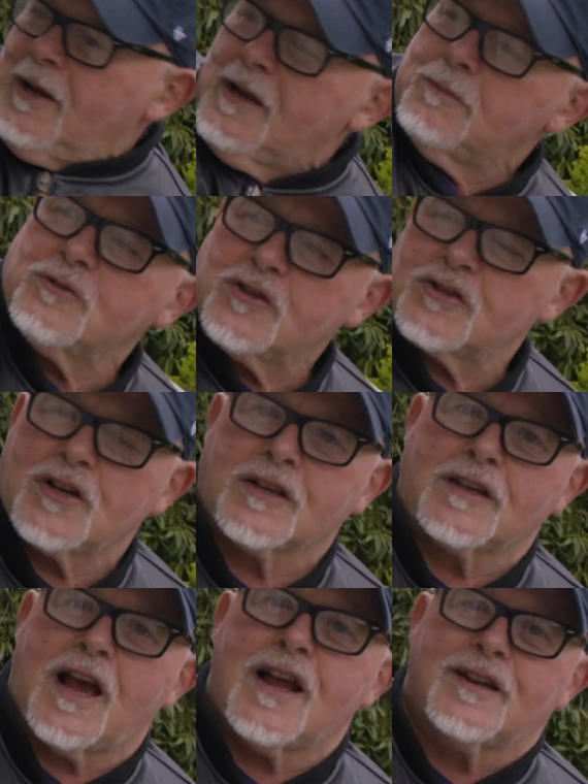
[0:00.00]
hit him just like
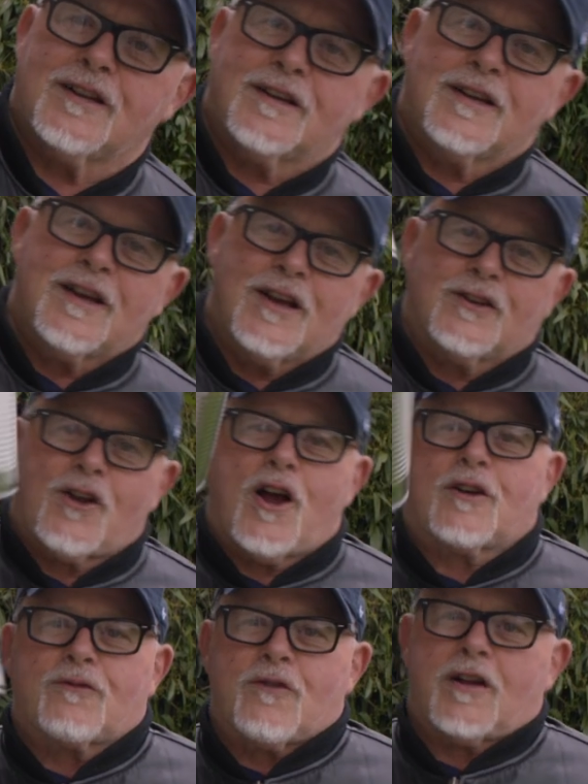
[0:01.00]
that.
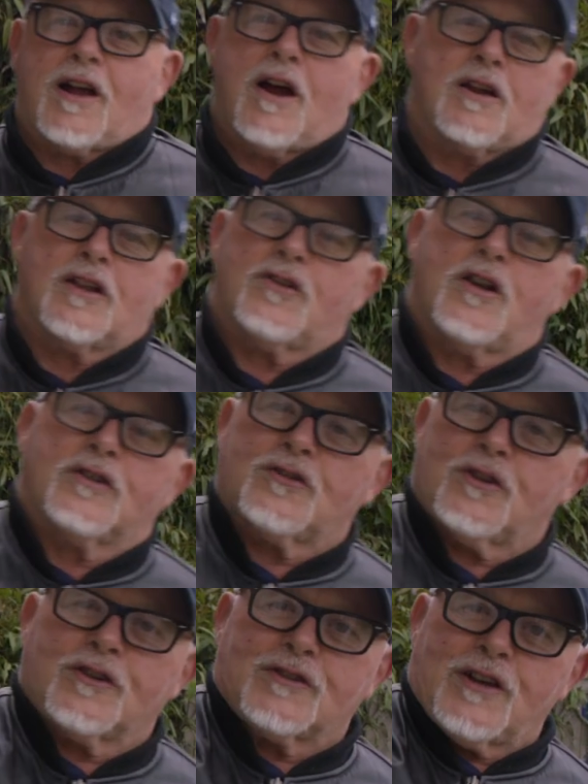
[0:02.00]
Knocked Ric out. I thought it
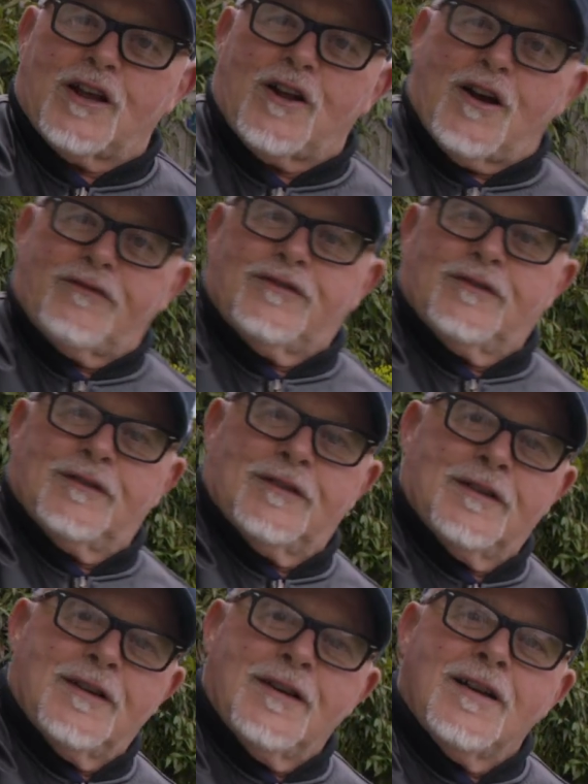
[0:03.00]
took his head off.
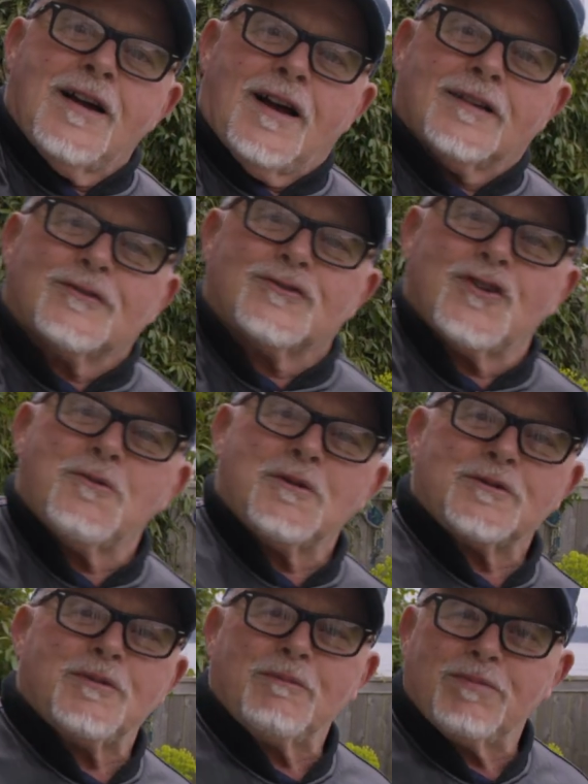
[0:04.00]
Joe
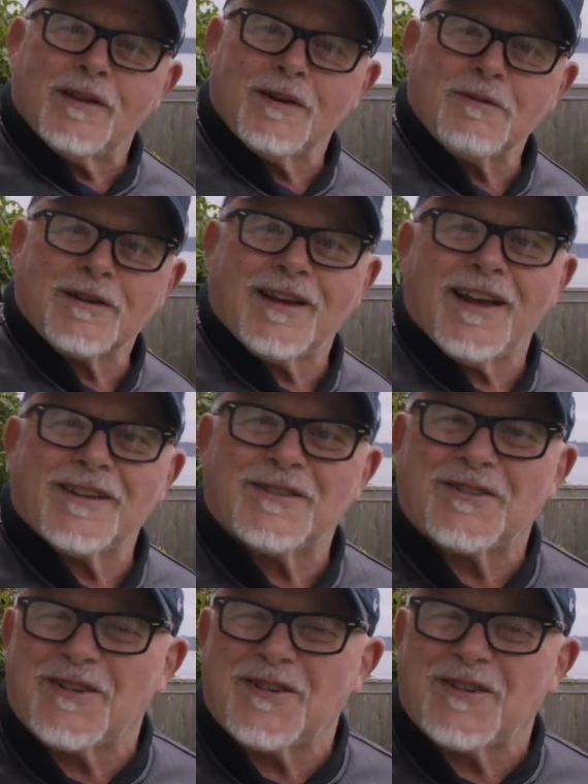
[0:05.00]
must have been playing with cans